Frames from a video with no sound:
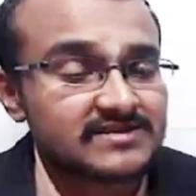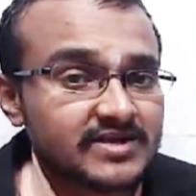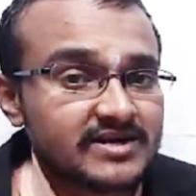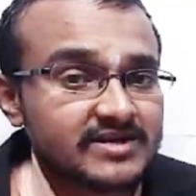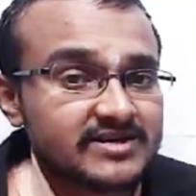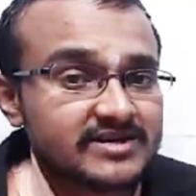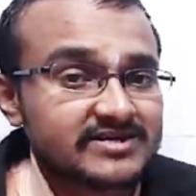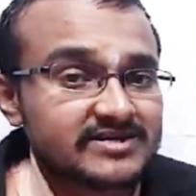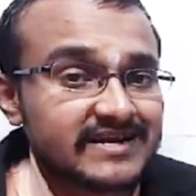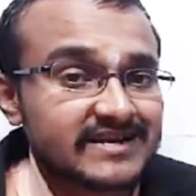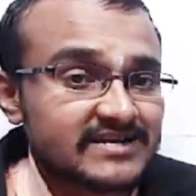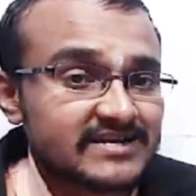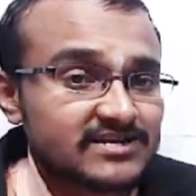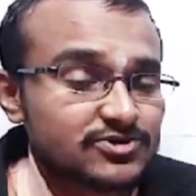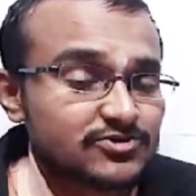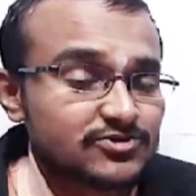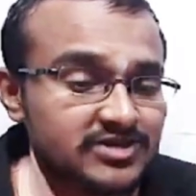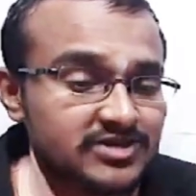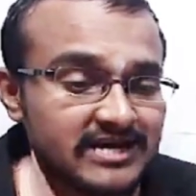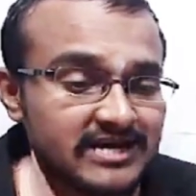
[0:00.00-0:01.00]
trying to
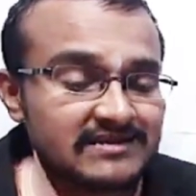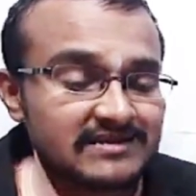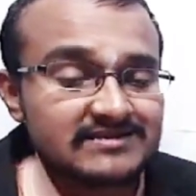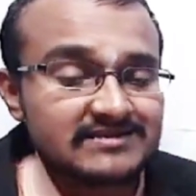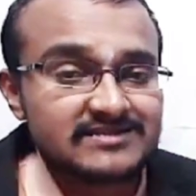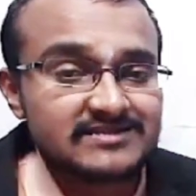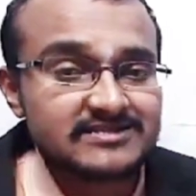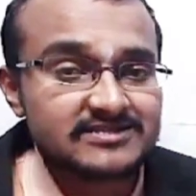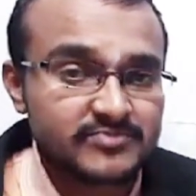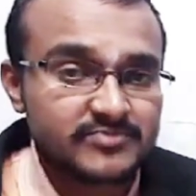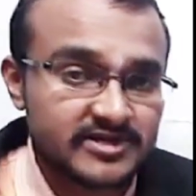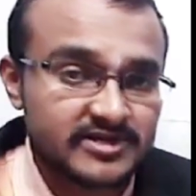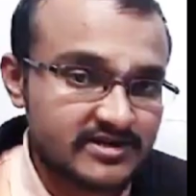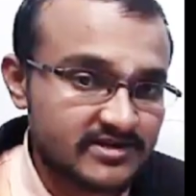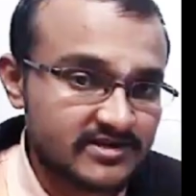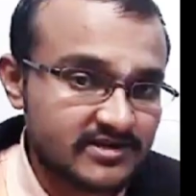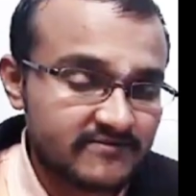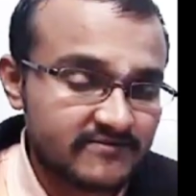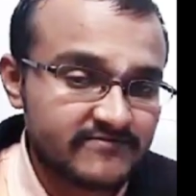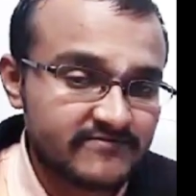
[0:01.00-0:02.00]
tell in this
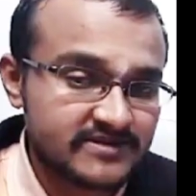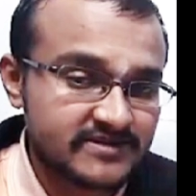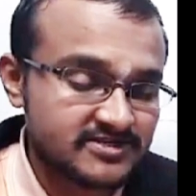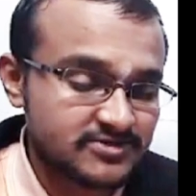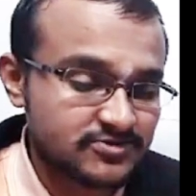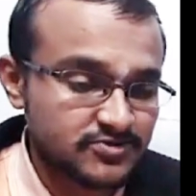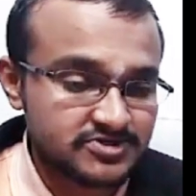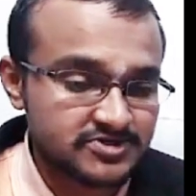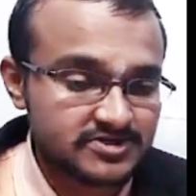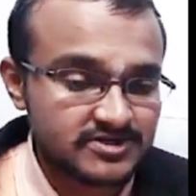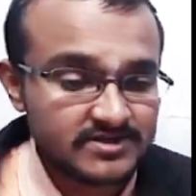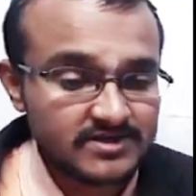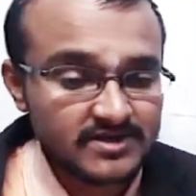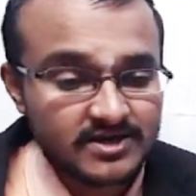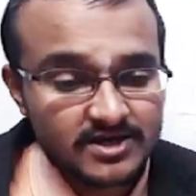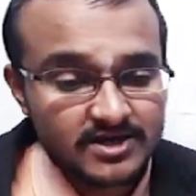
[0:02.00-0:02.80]
particular first question.